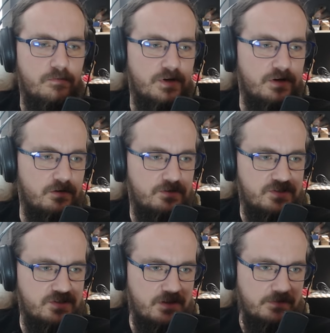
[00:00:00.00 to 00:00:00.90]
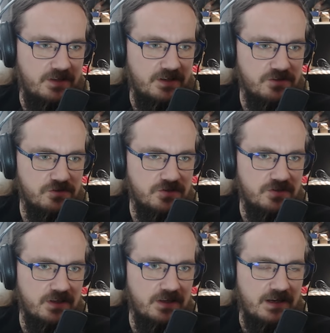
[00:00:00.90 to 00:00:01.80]
We're going to see something
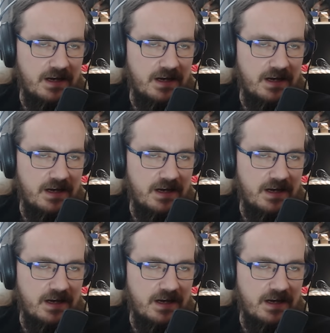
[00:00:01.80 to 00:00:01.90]
interesting.